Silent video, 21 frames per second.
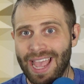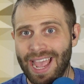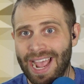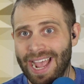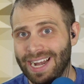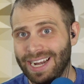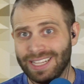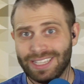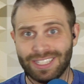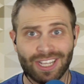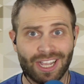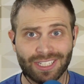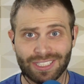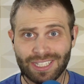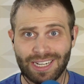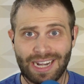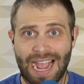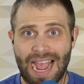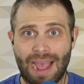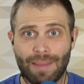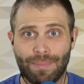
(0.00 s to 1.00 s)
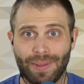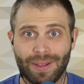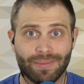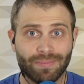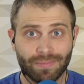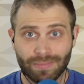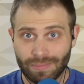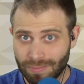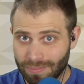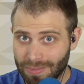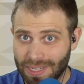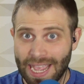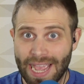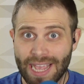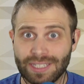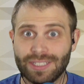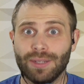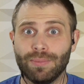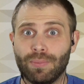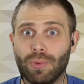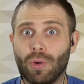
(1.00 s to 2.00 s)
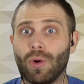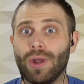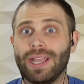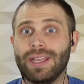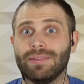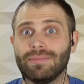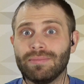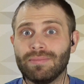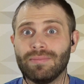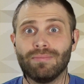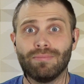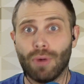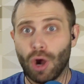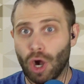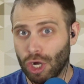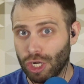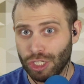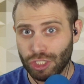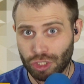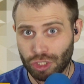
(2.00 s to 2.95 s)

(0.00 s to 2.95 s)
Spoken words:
and it doesn't happen. Case in point, Marty